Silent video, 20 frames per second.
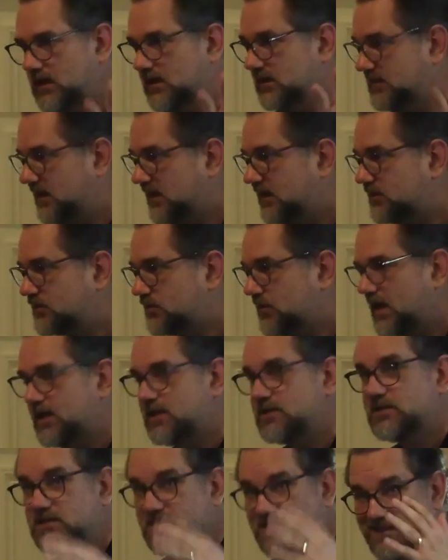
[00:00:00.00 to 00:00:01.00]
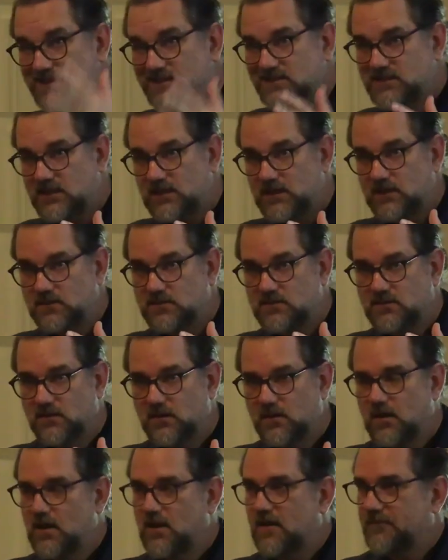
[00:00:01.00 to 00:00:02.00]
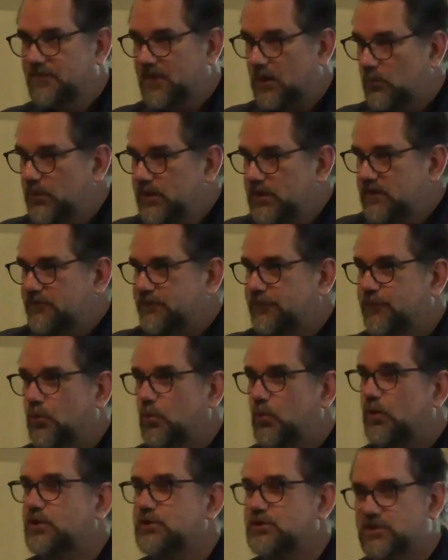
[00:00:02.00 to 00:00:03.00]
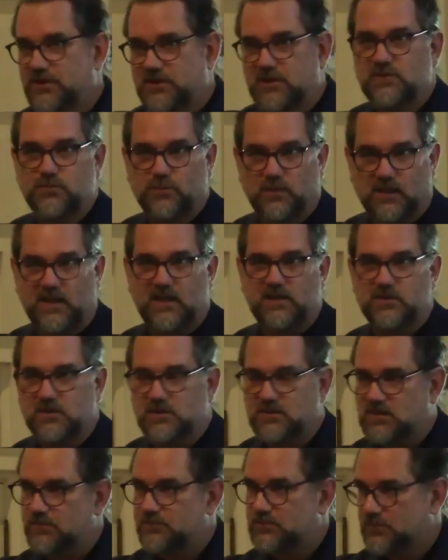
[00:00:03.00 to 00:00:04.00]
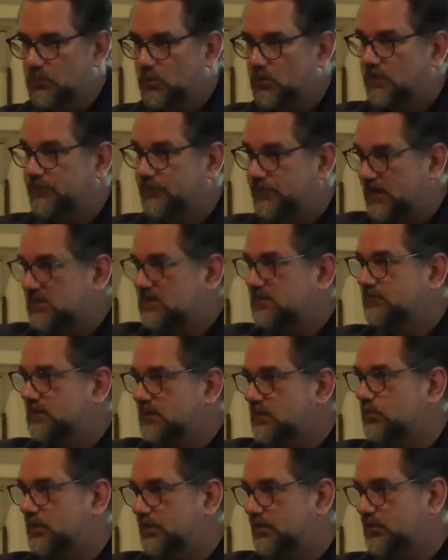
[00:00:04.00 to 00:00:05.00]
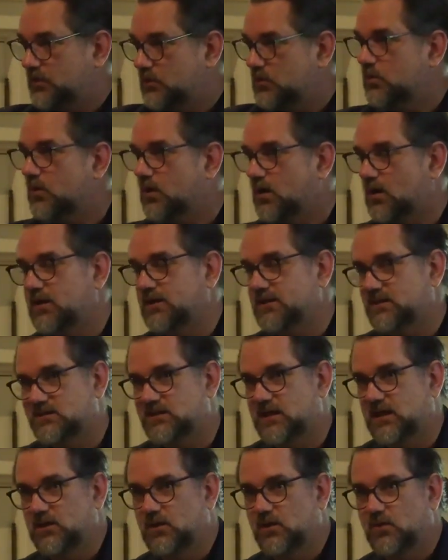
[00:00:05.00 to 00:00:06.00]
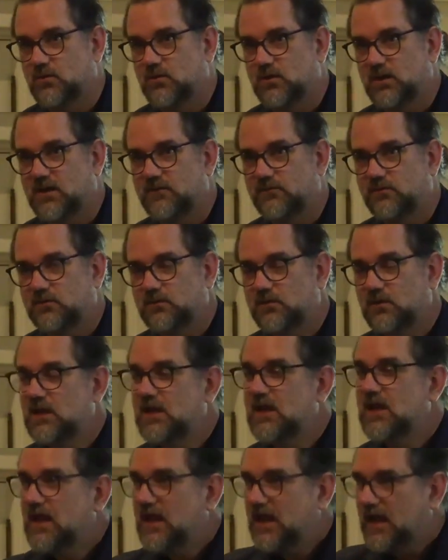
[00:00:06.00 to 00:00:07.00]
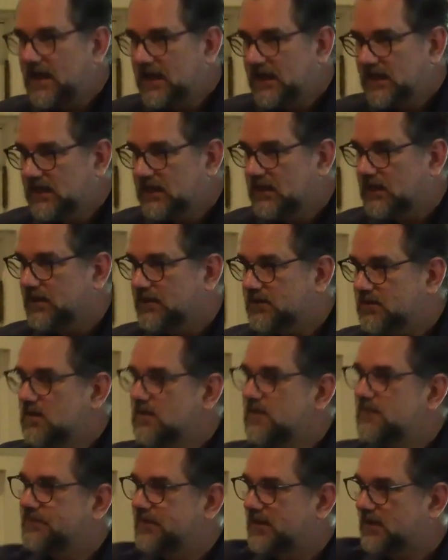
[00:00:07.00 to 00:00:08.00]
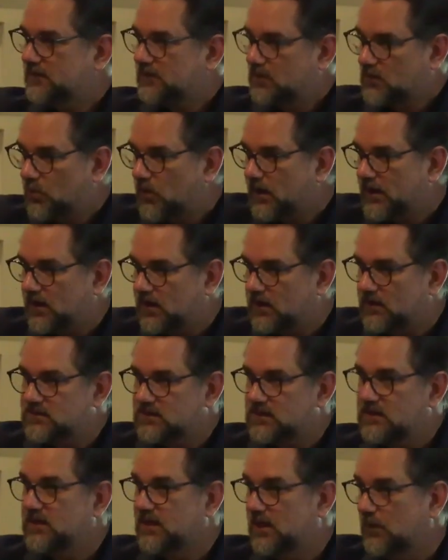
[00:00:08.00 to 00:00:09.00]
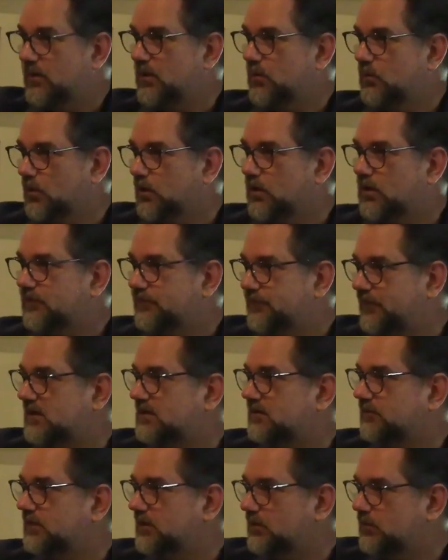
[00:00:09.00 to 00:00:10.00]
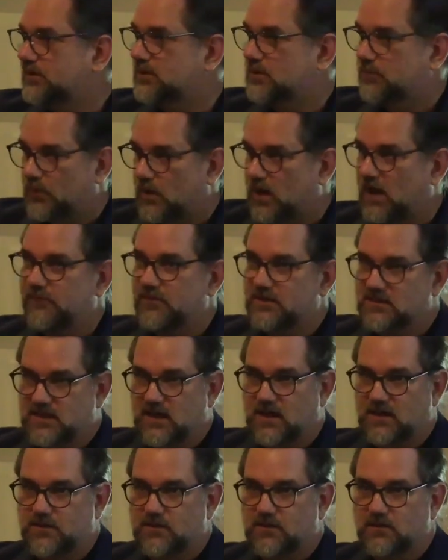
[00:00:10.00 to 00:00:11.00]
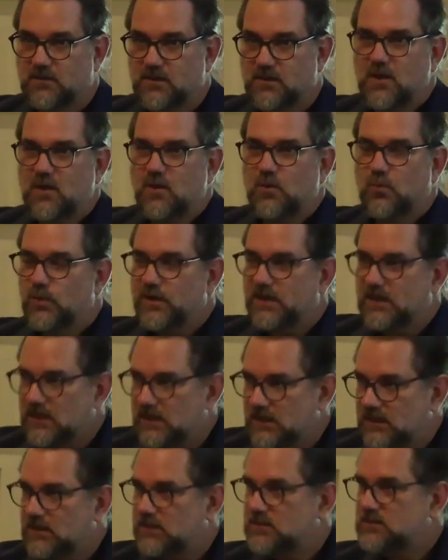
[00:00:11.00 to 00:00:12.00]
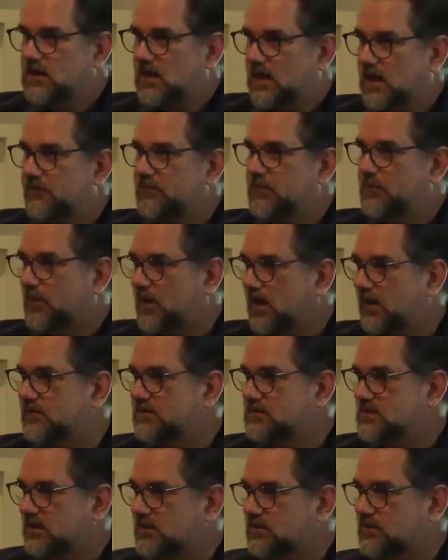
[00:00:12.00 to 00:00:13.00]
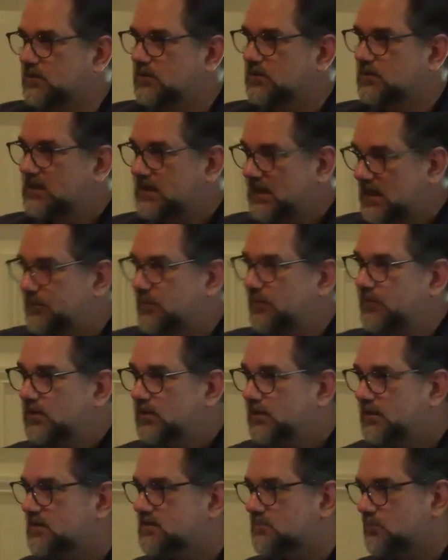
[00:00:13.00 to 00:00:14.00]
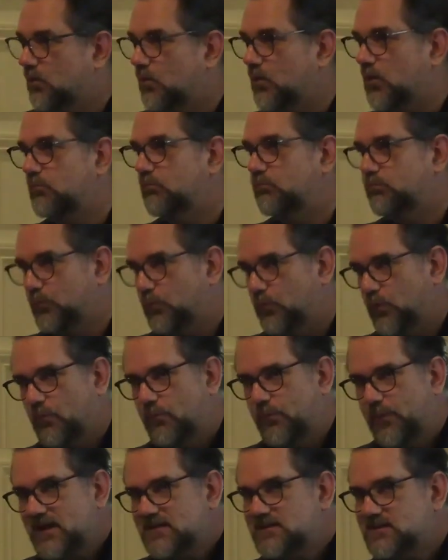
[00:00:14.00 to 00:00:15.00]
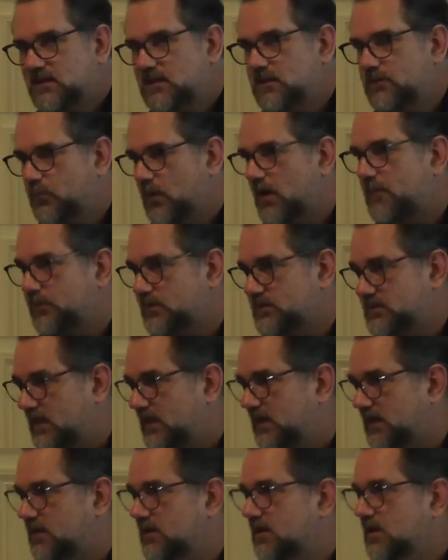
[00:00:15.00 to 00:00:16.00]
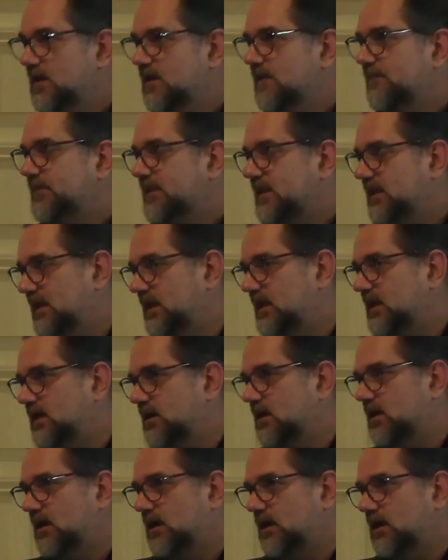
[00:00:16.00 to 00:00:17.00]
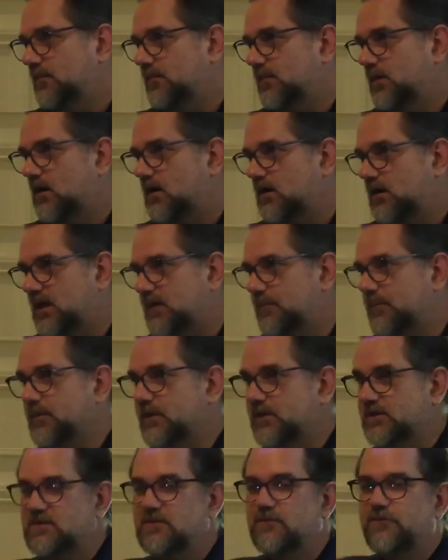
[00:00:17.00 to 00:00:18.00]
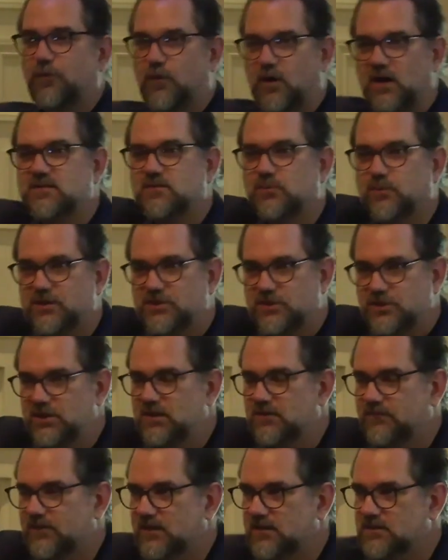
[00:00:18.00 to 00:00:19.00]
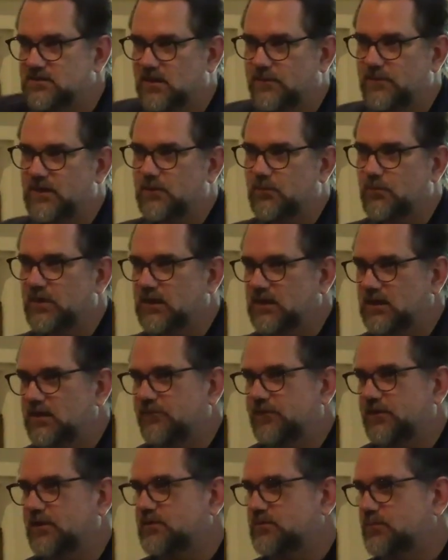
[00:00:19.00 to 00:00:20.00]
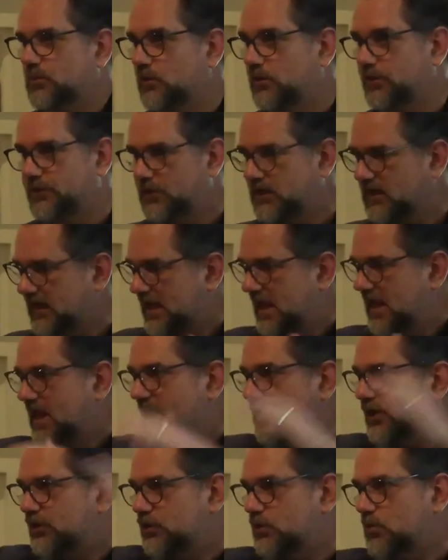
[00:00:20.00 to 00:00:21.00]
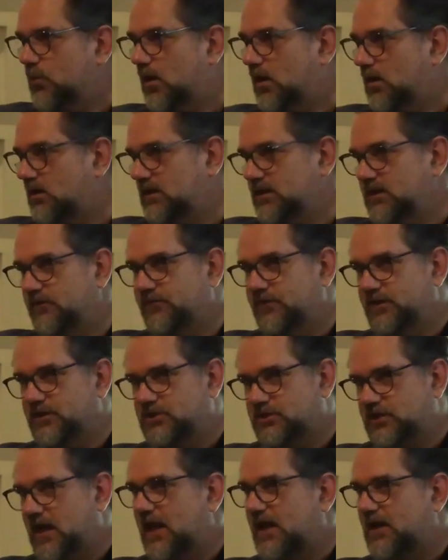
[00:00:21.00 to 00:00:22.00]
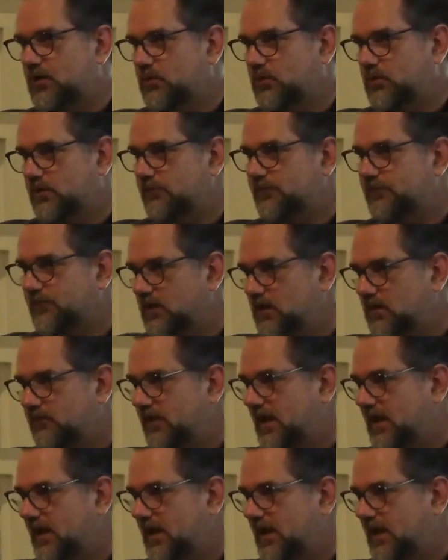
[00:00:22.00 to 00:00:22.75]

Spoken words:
data strategy succeeds, that we forge these relationships more effectively with you all at the state and local level, and that, quite honestly, that we work effectively with the private sector. We need to have the private sector capabilities more robustly represented in our capabilities for us to achieve this. I mean, we live in this world, you all live in the shadow of